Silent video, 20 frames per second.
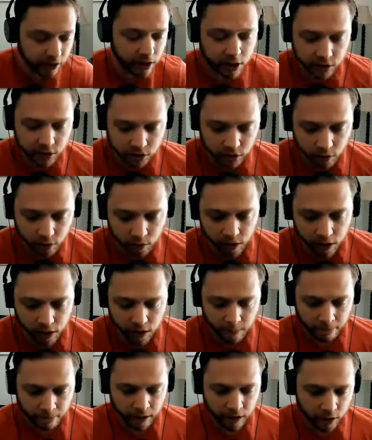So,
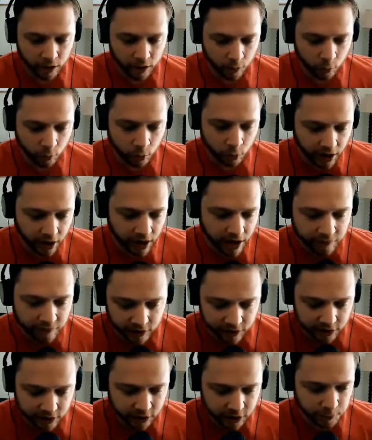what I've
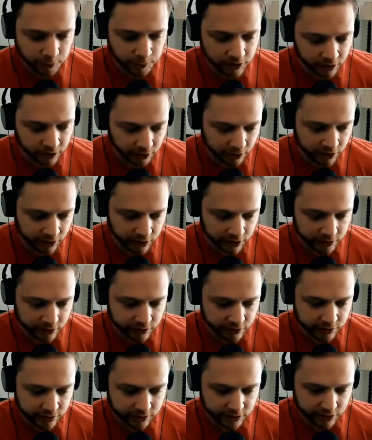
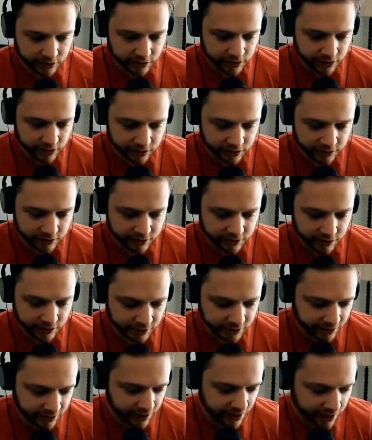experienced is
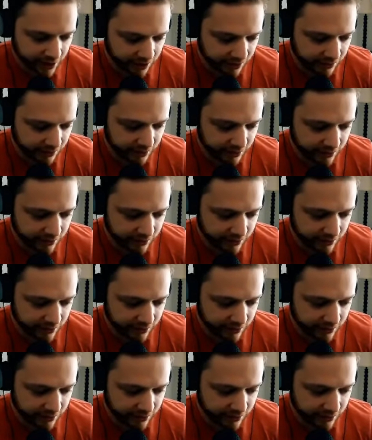that